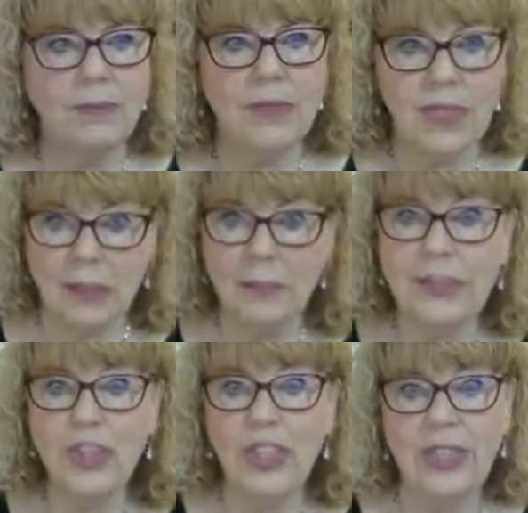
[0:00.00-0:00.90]
It can be
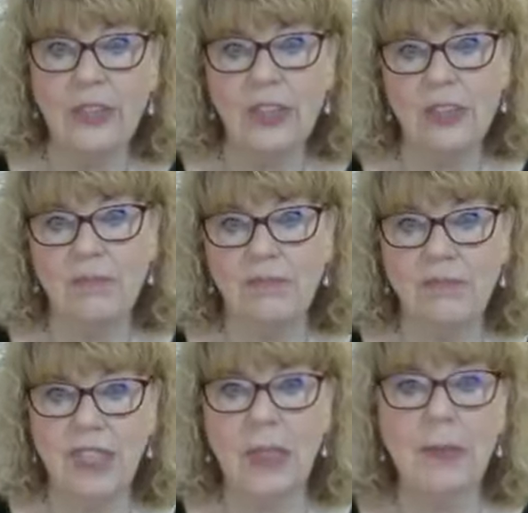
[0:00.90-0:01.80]
changed.
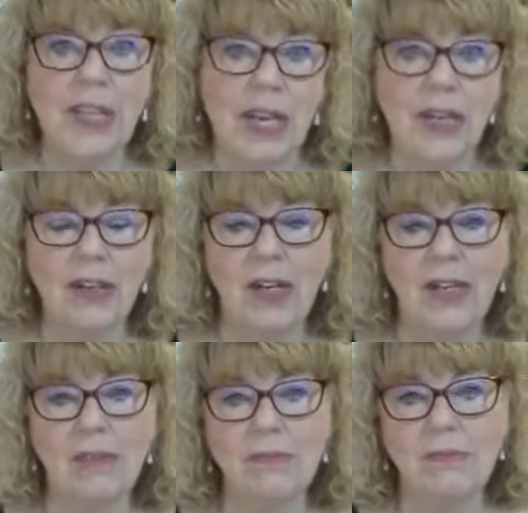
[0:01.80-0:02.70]
It can be added on.